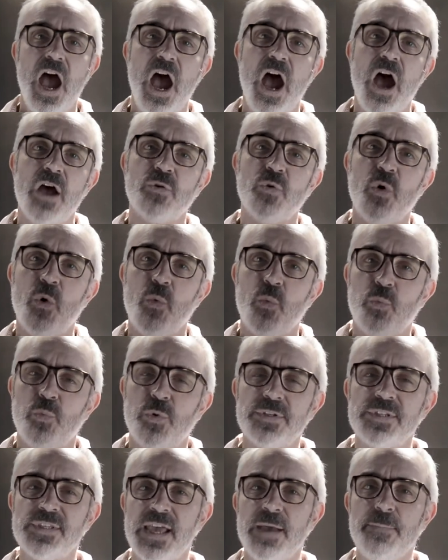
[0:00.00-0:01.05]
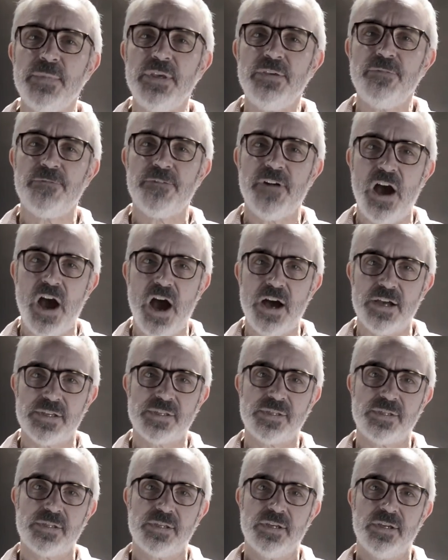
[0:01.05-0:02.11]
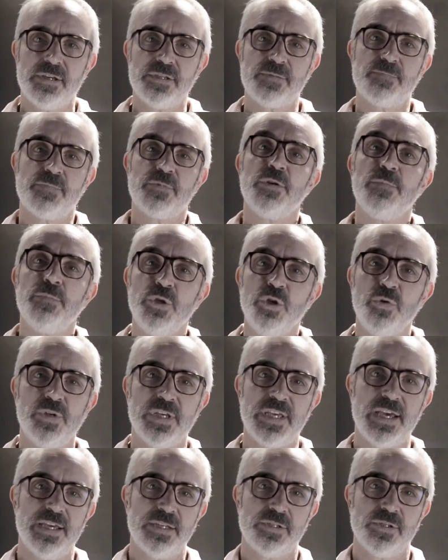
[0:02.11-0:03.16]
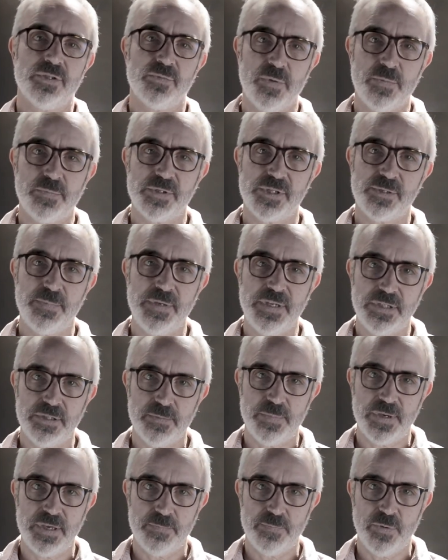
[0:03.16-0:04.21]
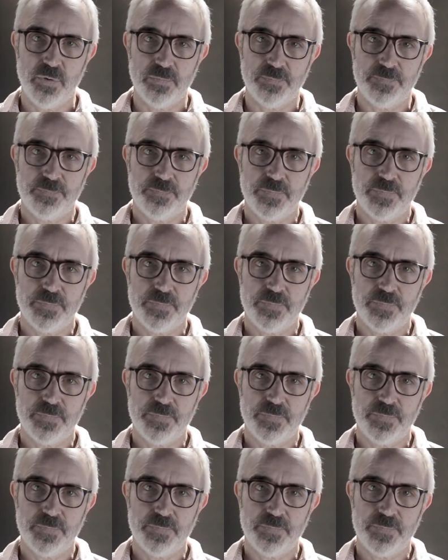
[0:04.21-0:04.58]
And what does that mean for us as communicators when we speak to people?